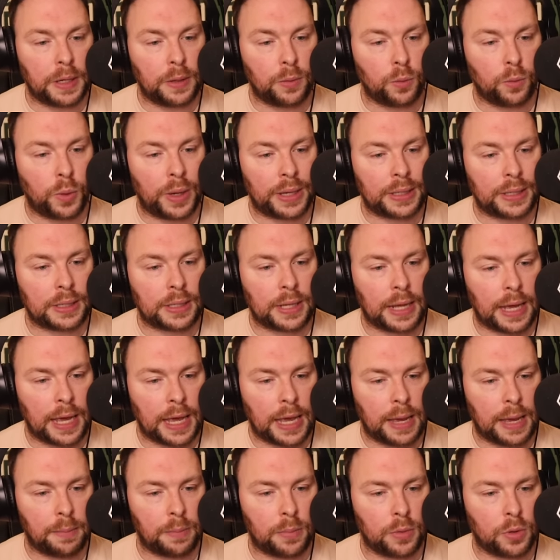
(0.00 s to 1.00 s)
West
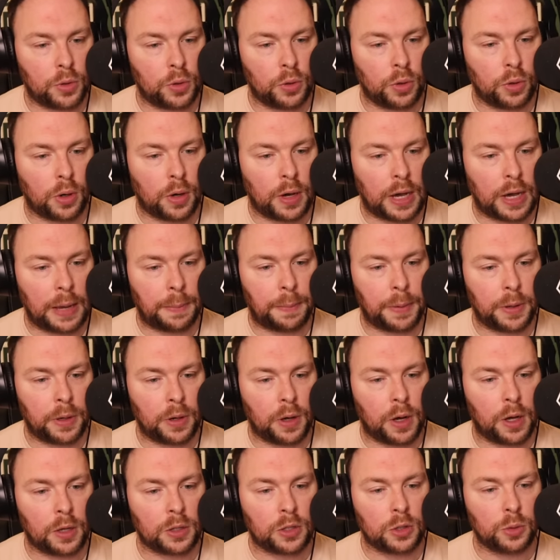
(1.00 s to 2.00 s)
Ham? You're hyping
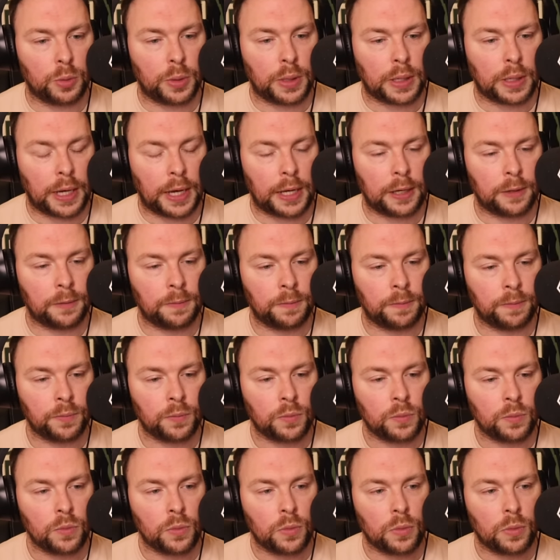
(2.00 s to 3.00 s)
Arsenal again.
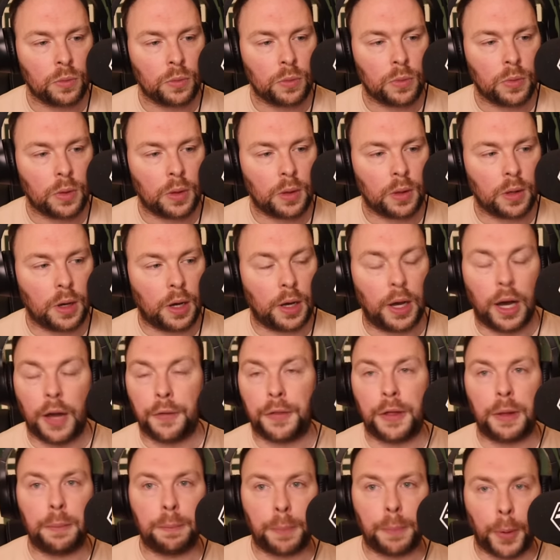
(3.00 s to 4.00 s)
I
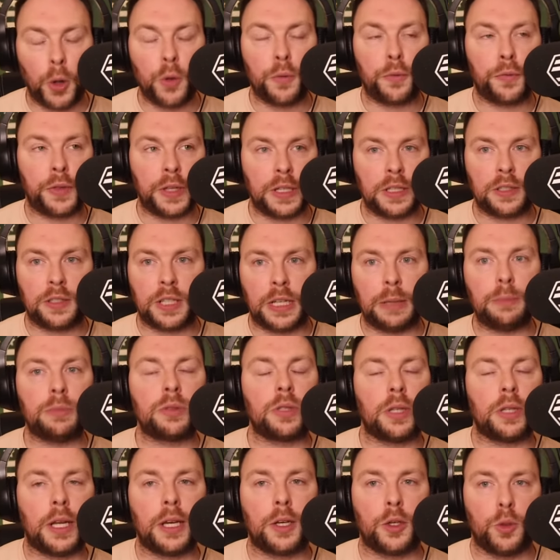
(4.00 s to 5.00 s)
think both these teams
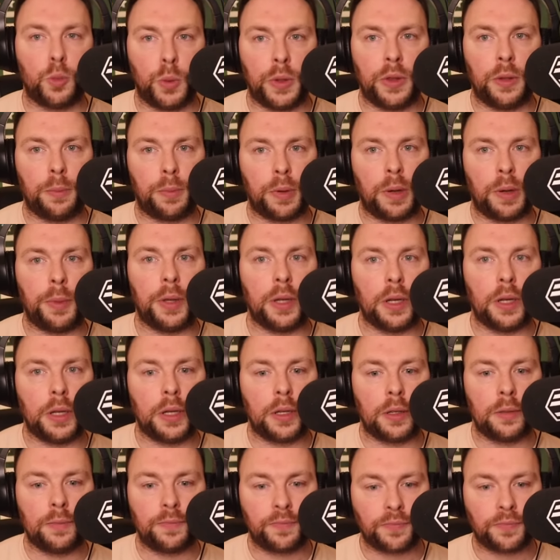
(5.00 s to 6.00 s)
today could win the Premier
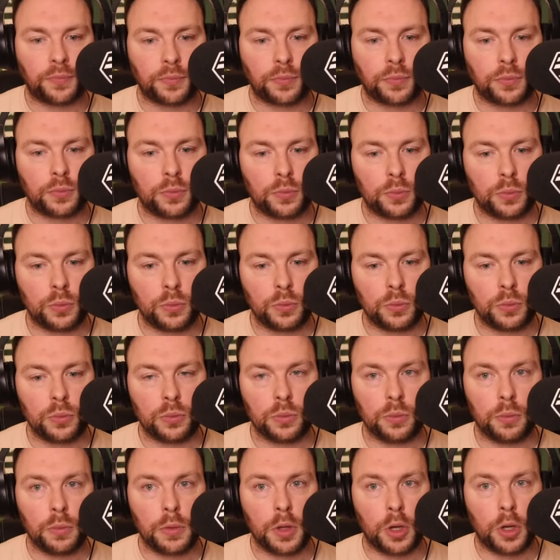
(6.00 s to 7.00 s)
League.
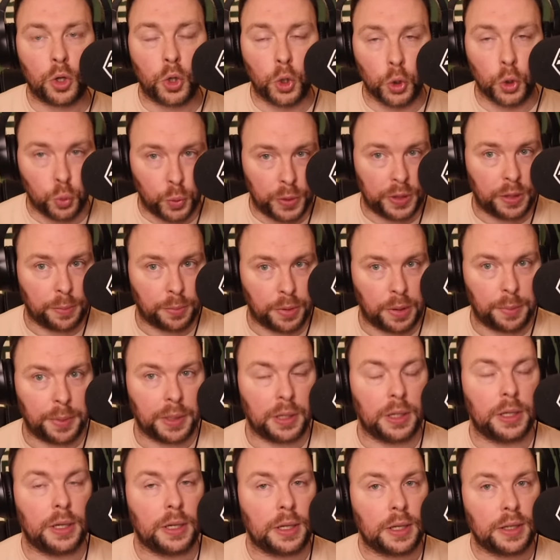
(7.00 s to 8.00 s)
Could win the Premier
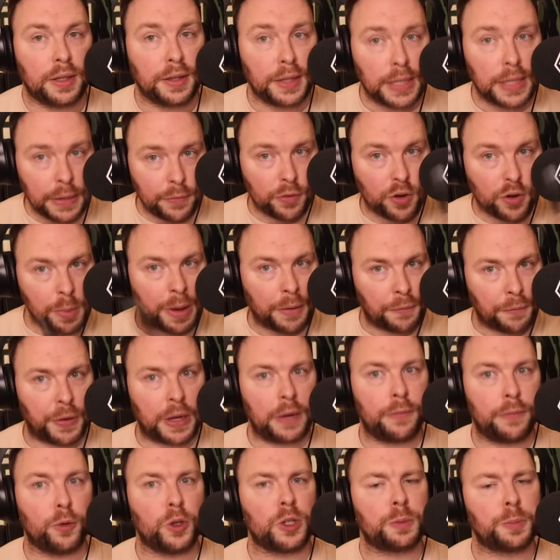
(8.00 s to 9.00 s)
League. Neither are my
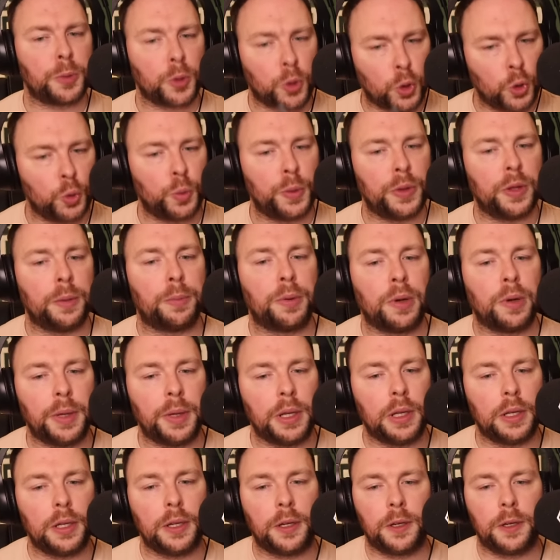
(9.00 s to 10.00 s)
favourites, but could win the Premier
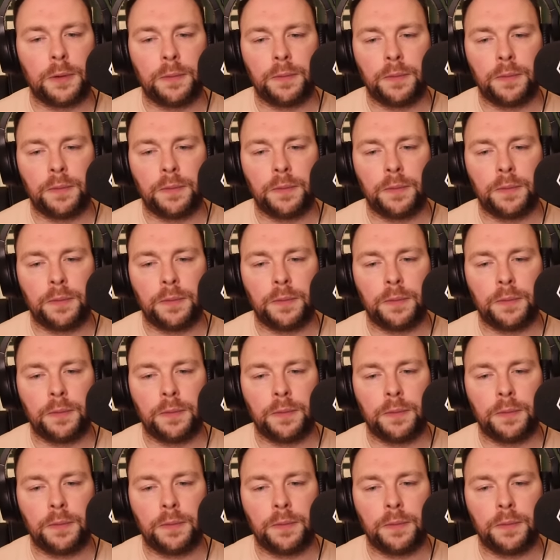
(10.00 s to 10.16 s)
League.